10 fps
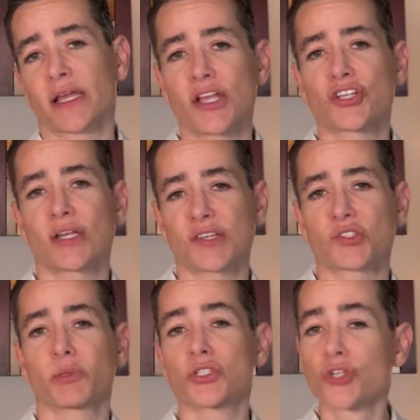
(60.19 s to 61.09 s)
a
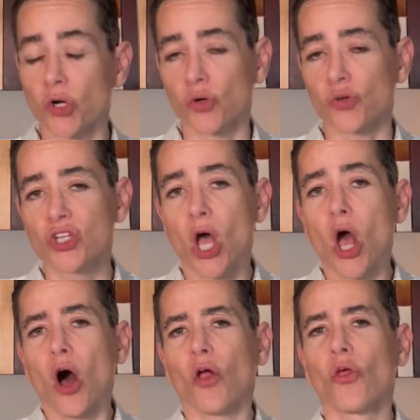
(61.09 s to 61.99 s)
medication has to be
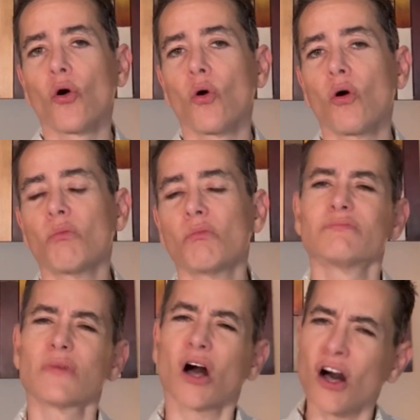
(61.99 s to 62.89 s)
dosed, although